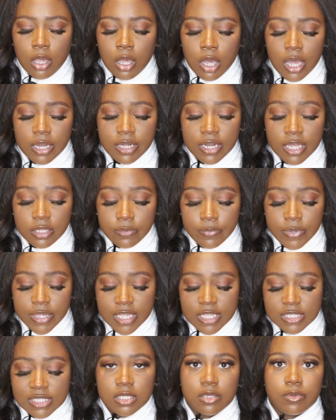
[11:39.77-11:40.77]
Another one
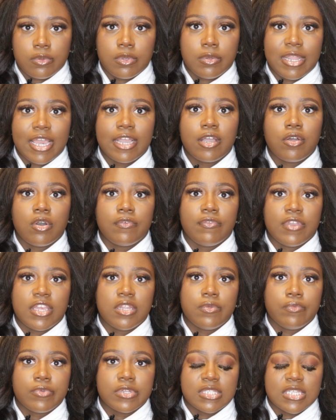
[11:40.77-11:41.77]
is let go of
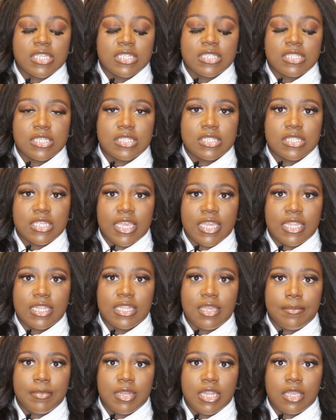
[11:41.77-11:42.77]
any resistance and
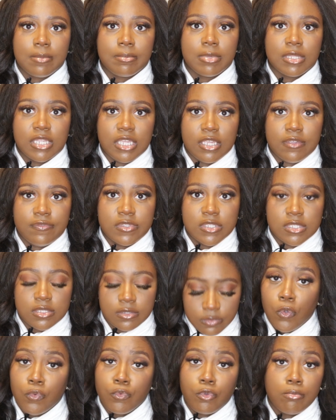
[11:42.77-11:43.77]
limiting beliefs.
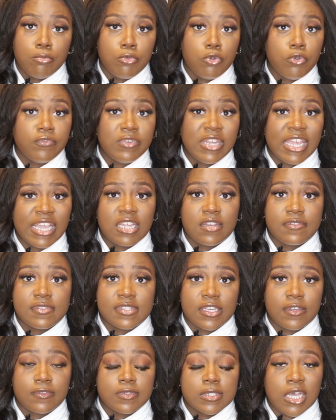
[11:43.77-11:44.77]
Remove negative
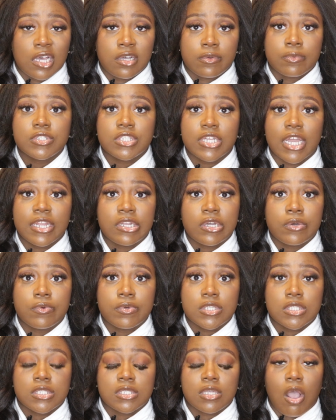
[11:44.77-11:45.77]
self-talk, which I know
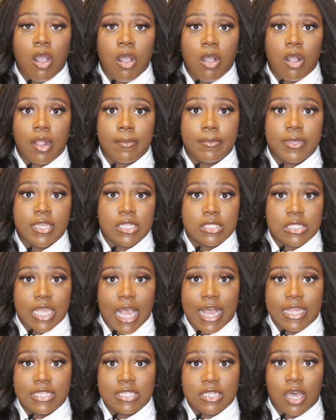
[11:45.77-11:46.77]
is hard because
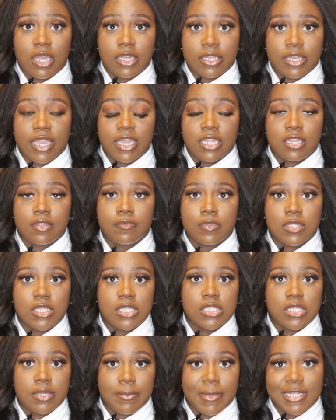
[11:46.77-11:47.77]
I talk negatively
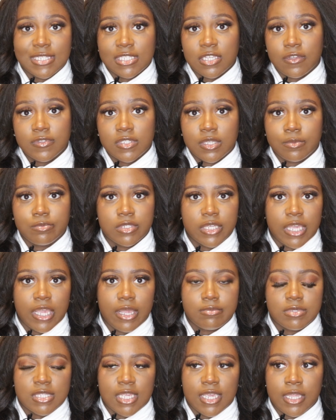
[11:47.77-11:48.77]
to myself
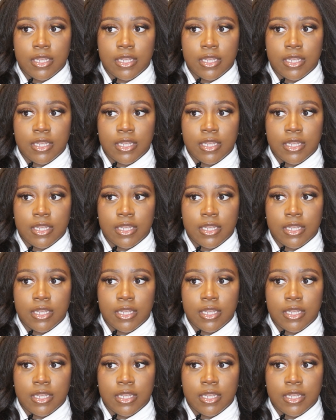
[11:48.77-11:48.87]
sometimes.